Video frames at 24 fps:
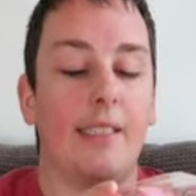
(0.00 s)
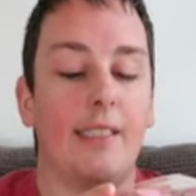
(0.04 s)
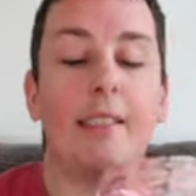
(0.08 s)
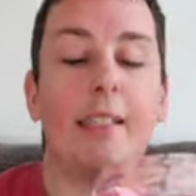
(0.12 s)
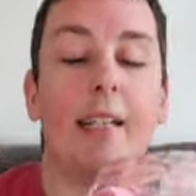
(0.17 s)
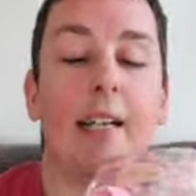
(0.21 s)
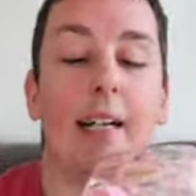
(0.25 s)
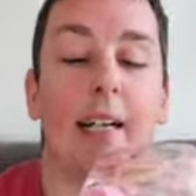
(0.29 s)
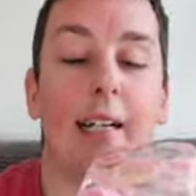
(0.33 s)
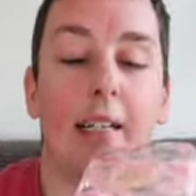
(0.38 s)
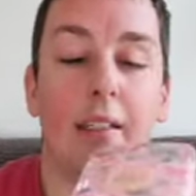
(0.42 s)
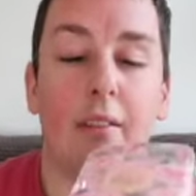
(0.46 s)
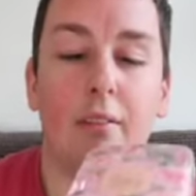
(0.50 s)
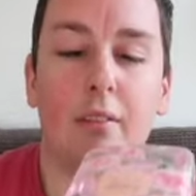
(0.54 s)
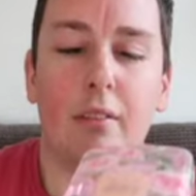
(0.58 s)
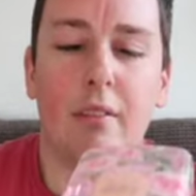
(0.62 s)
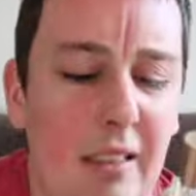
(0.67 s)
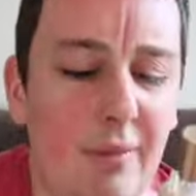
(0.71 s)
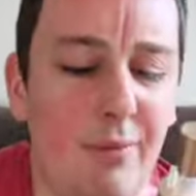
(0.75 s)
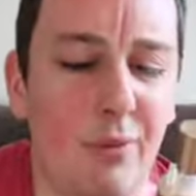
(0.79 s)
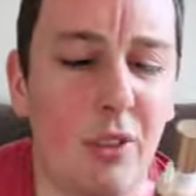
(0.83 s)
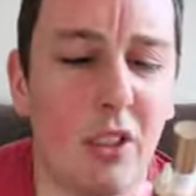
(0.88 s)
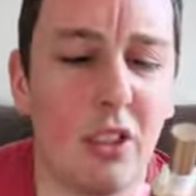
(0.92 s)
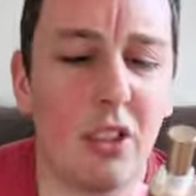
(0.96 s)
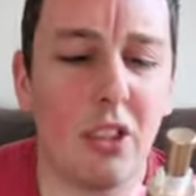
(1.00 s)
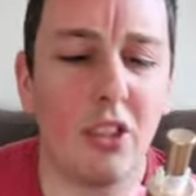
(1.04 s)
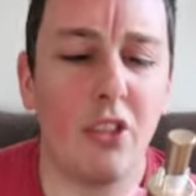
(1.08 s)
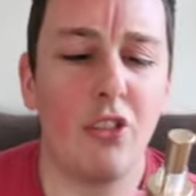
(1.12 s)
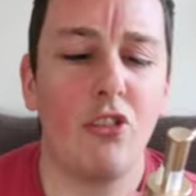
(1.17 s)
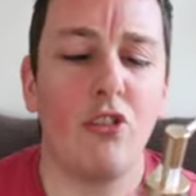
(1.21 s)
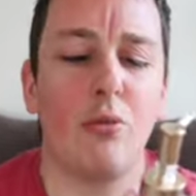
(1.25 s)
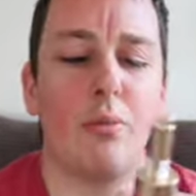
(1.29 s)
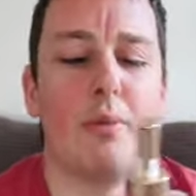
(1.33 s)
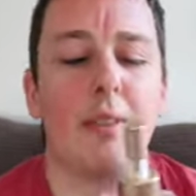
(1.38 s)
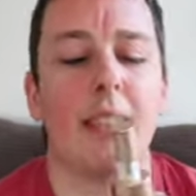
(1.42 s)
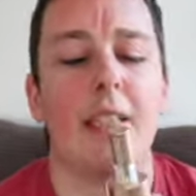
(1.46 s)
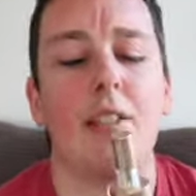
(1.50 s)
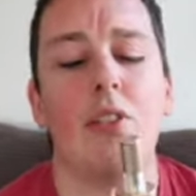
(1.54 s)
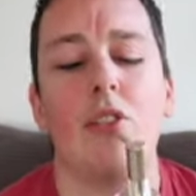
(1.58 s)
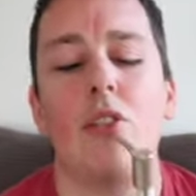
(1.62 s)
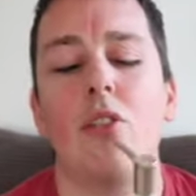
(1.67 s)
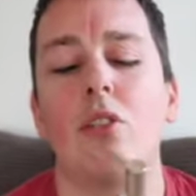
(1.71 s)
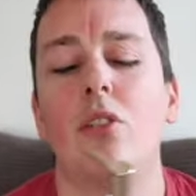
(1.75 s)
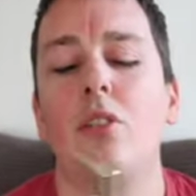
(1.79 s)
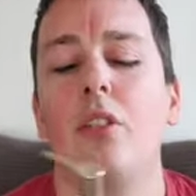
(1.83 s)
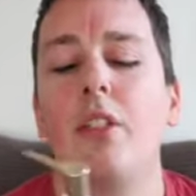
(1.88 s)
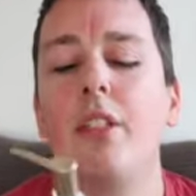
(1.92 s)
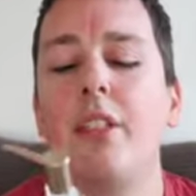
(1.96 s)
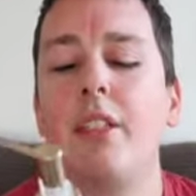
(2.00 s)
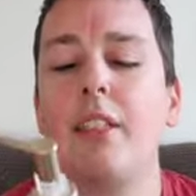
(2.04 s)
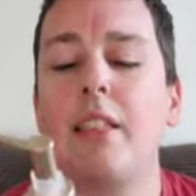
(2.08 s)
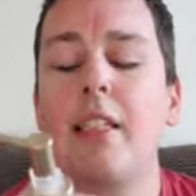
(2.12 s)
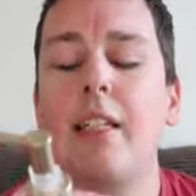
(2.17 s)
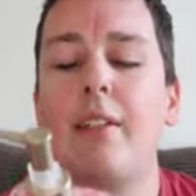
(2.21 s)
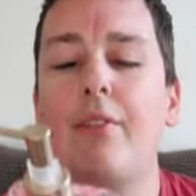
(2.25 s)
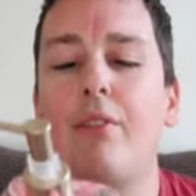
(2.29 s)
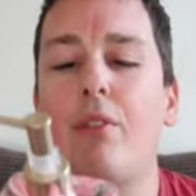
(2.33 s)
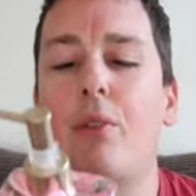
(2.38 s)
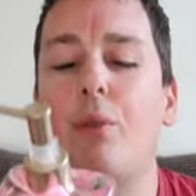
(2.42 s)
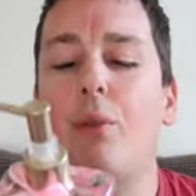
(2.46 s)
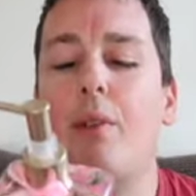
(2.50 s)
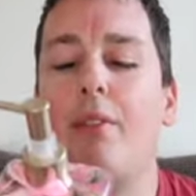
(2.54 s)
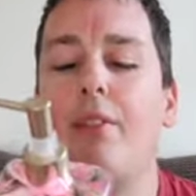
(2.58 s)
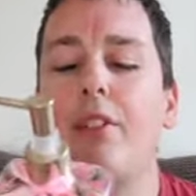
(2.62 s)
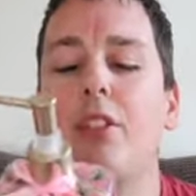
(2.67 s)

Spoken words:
Now, I'm not 100% sure who to give it with.